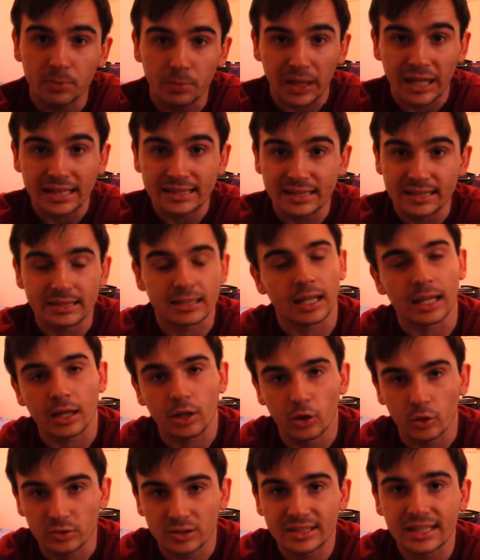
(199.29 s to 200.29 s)
places like
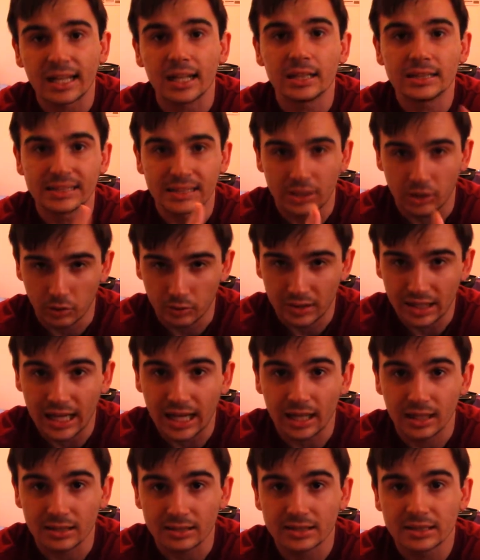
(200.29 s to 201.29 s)
hostels and
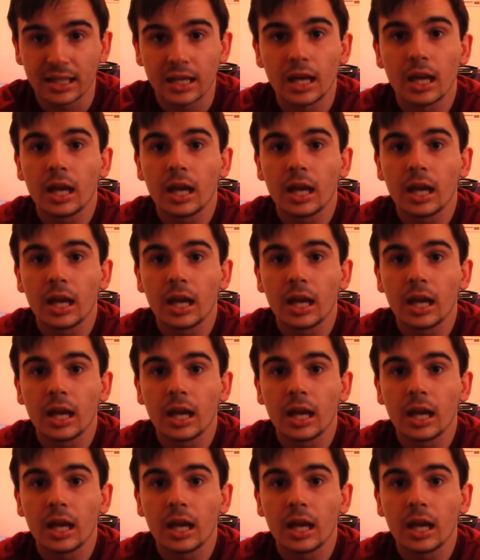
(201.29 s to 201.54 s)
hotels,